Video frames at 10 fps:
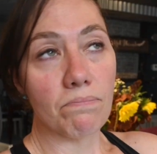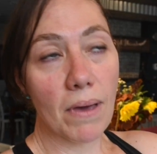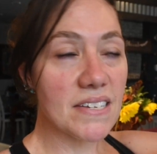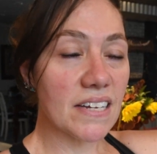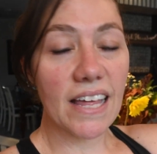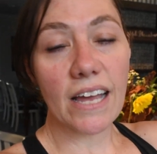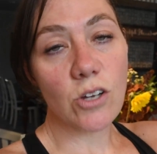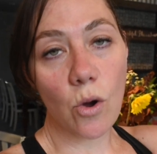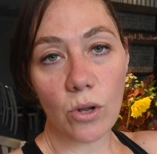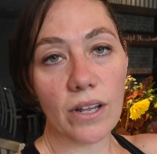basically a
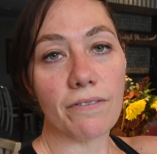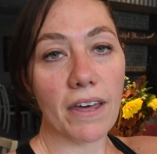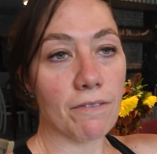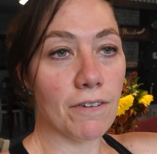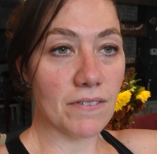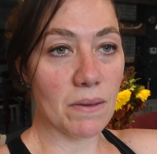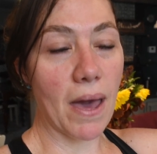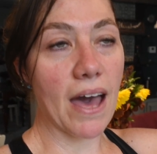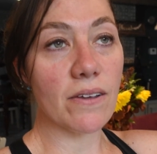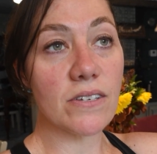total of like 50
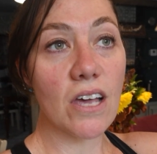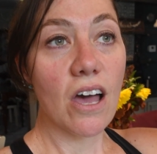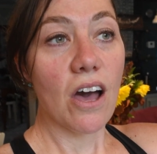pounds